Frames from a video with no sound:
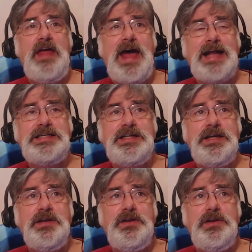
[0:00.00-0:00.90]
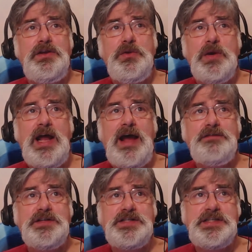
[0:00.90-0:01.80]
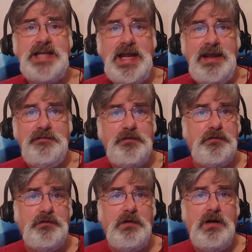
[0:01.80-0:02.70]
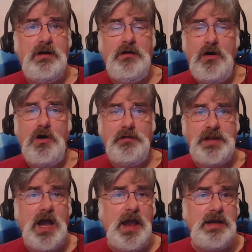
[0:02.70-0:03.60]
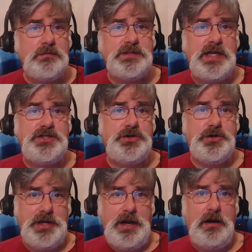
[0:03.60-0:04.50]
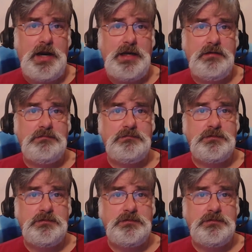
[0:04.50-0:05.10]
that you would have to save for all the items that you're carrying.